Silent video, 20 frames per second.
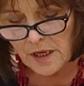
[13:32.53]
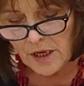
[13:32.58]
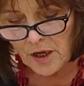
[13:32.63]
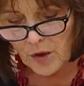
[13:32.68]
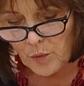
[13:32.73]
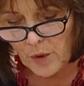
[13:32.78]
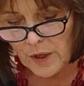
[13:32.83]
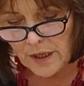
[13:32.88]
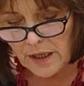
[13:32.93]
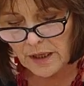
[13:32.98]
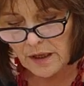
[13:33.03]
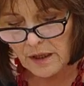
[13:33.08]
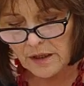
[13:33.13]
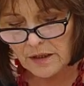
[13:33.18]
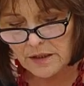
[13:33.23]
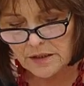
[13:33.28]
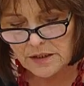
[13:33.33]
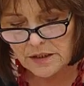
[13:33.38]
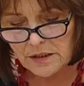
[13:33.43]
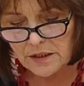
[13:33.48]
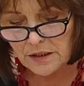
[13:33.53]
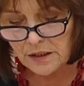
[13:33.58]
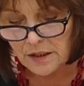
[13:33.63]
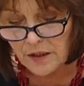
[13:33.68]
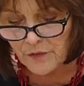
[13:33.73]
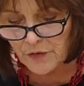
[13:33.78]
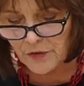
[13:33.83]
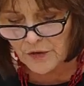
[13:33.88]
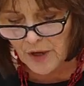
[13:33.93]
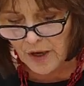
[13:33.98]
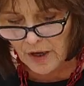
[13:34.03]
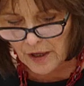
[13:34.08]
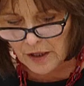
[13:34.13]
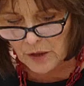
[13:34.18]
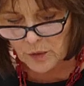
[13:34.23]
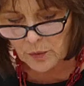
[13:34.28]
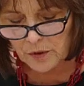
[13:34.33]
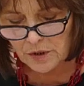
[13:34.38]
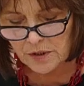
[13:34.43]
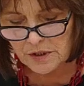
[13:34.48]
are working hard to deliver the high
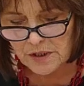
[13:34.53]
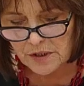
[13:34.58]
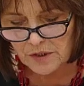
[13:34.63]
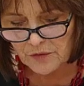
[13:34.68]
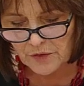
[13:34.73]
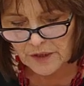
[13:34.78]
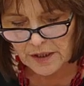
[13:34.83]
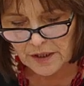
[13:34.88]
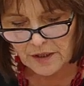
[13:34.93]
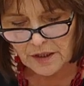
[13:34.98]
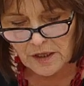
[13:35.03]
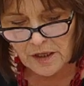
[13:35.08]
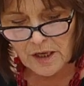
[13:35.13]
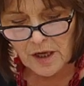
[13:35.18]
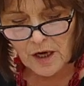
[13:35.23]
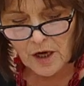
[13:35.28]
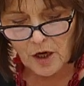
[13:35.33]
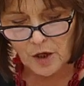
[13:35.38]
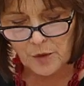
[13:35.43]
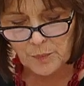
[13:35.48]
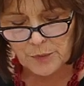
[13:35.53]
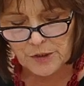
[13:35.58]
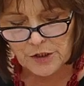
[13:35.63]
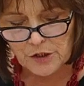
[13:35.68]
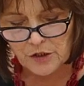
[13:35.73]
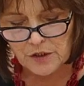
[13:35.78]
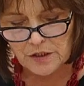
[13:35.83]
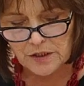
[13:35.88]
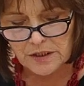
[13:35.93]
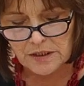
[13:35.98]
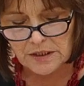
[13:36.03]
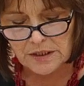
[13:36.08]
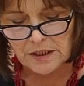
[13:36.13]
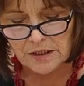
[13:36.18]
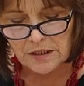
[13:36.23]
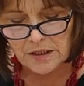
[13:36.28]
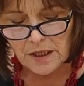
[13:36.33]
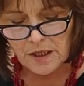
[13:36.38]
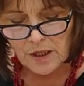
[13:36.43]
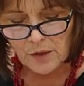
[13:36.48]
quality of care our patients
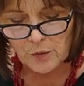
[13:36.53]
need,